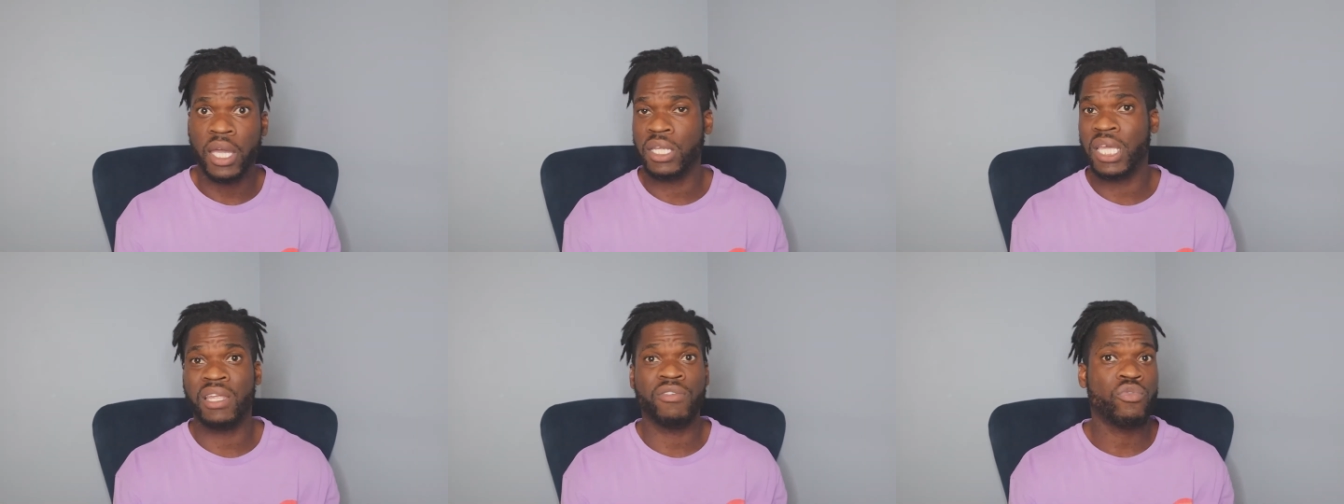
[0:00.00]

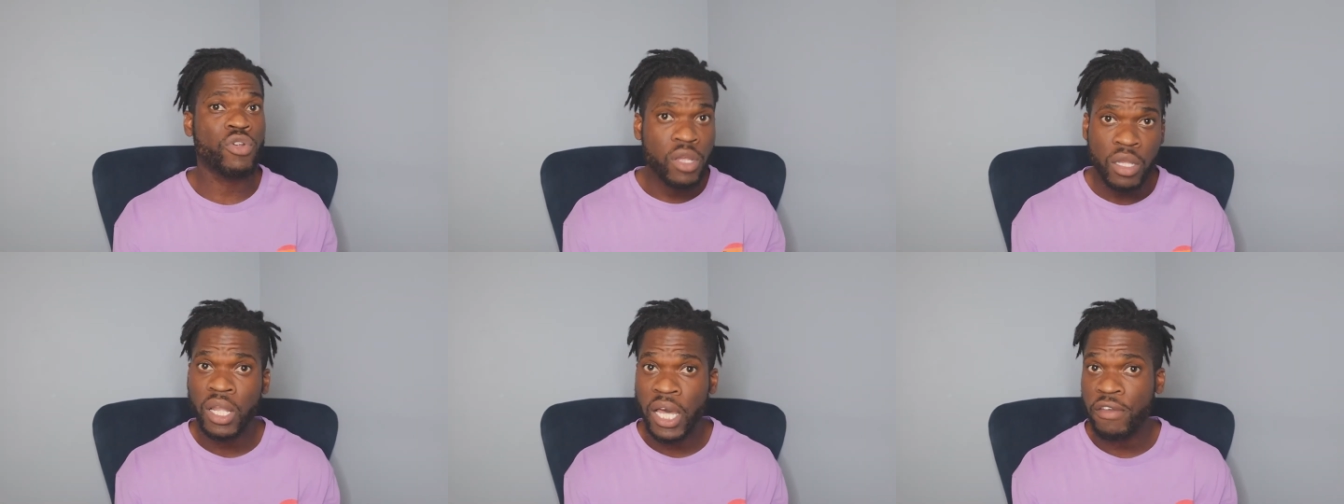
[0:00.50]
and getting
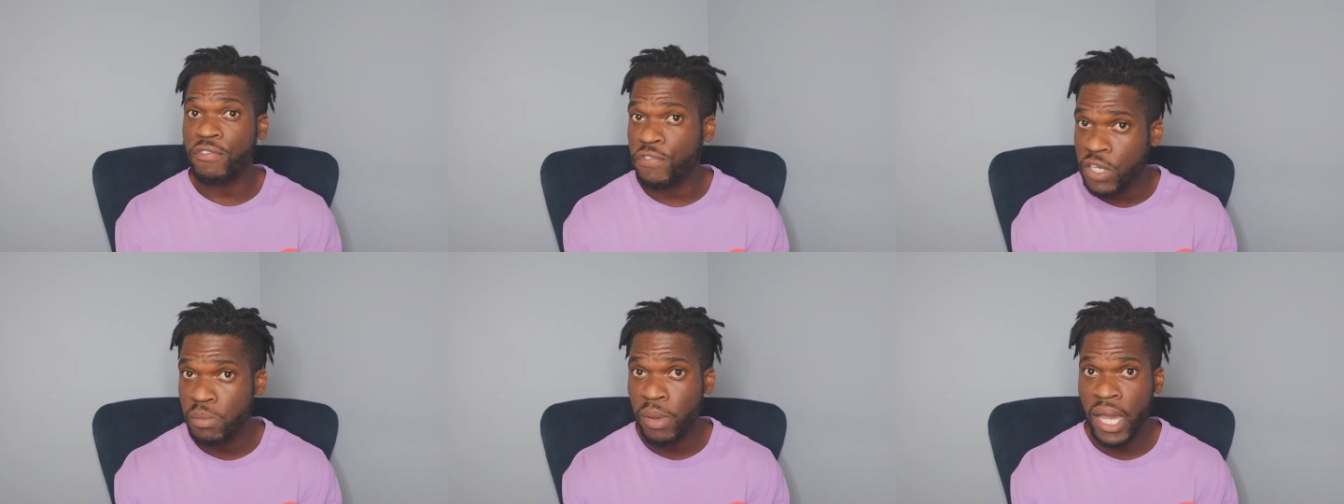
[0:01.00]
real
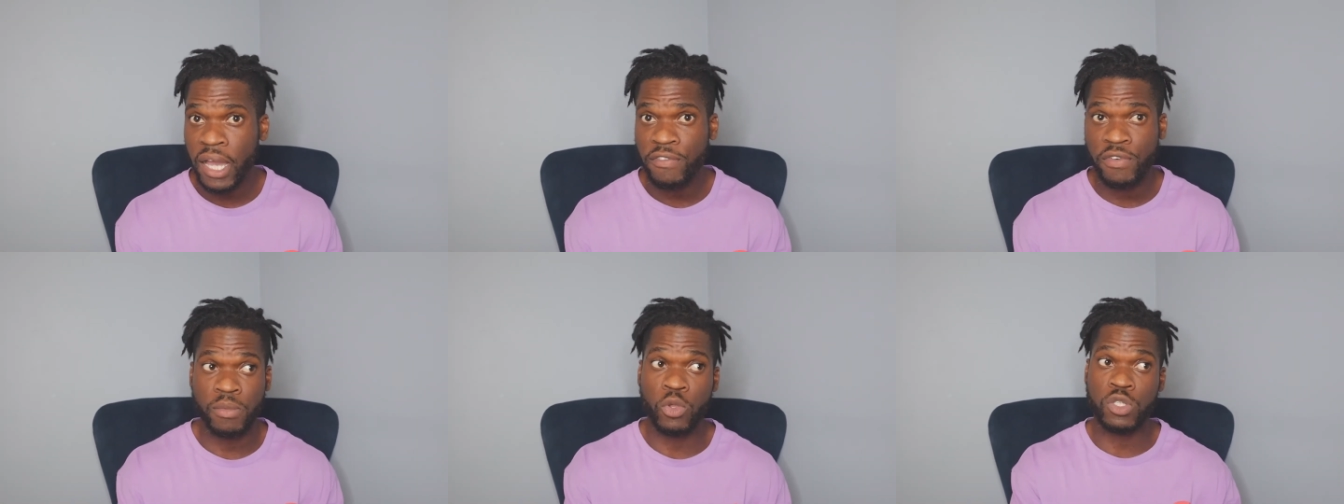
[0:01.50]
life
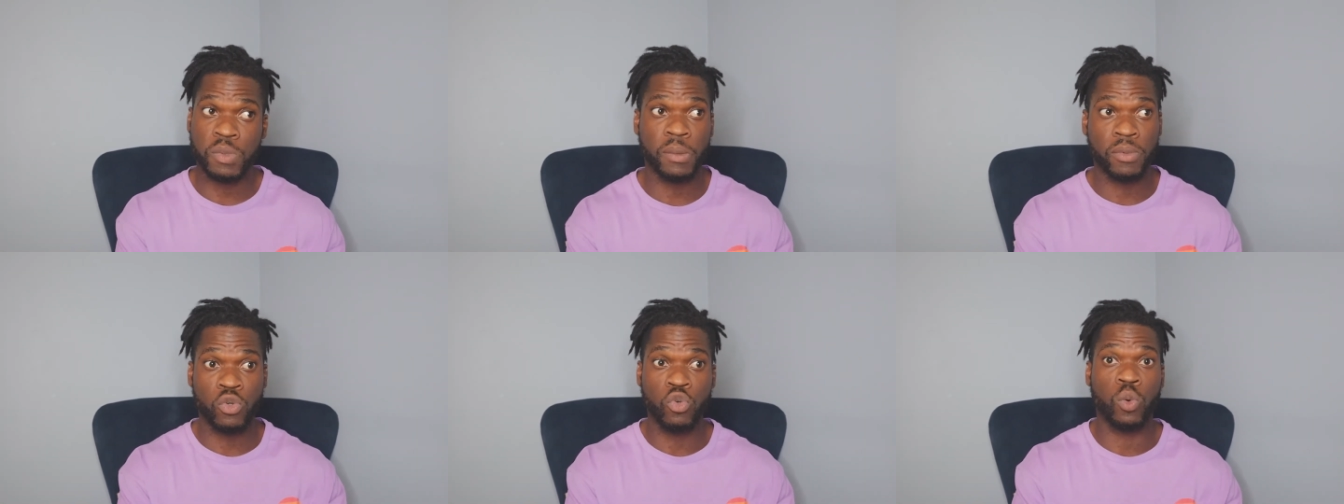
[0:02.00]
feedback from those
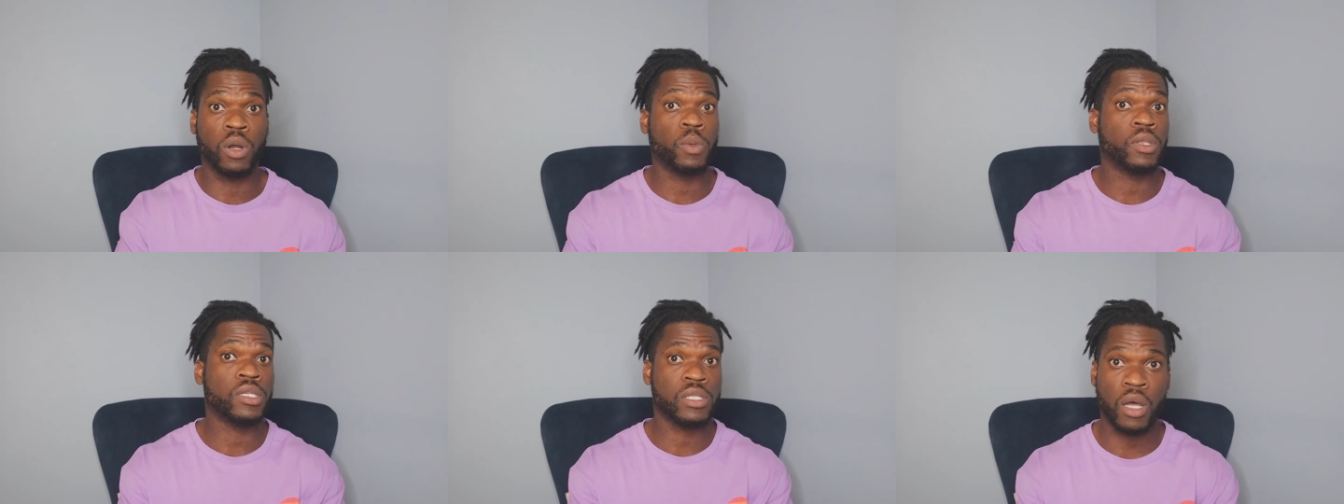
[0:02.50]
people who
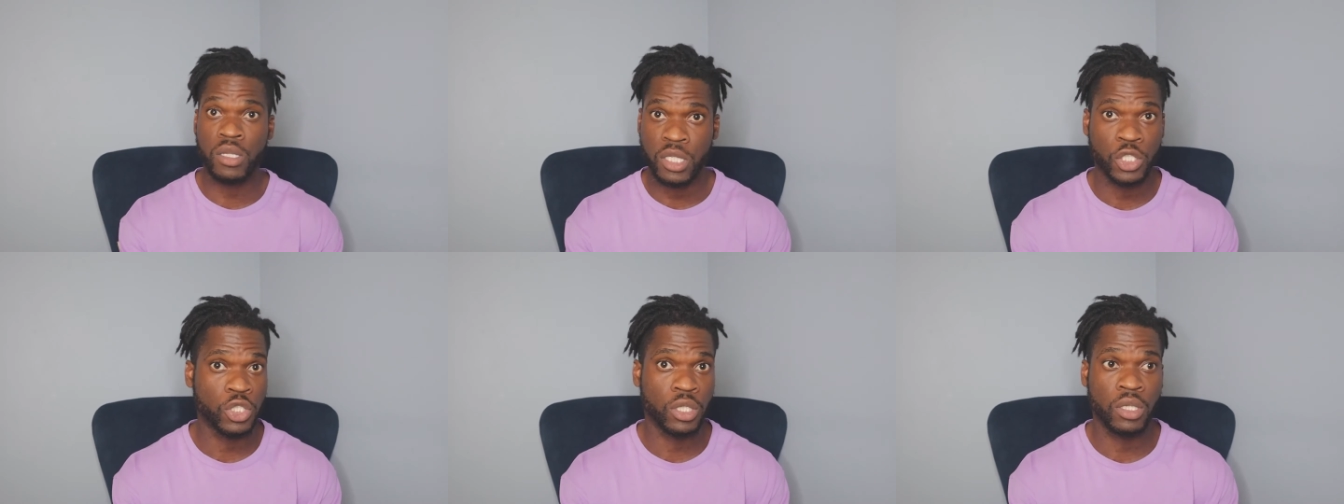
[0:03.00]
work with this
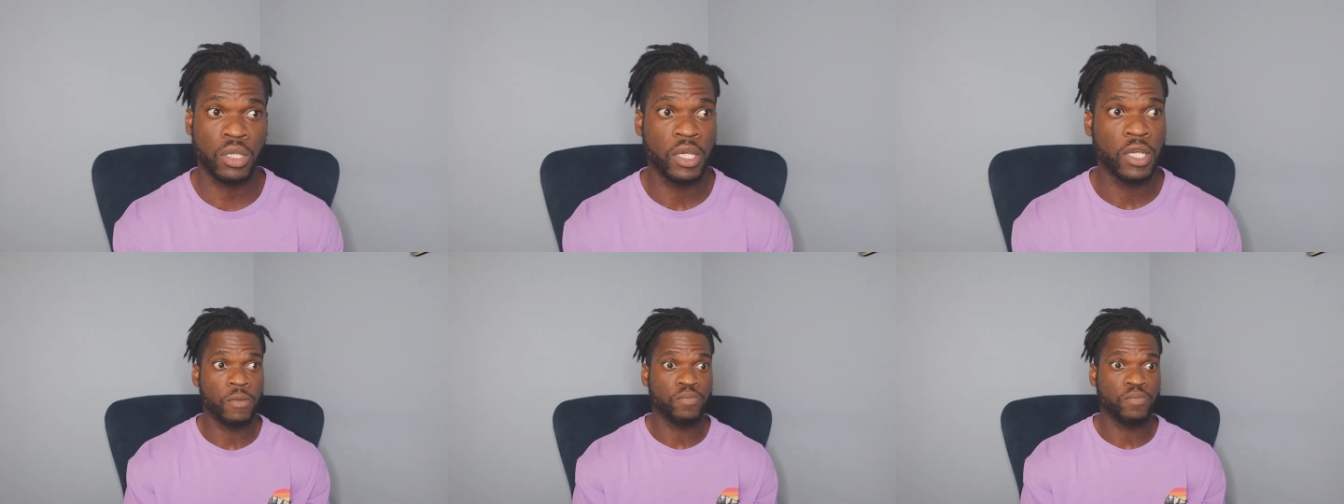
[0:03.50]
loctician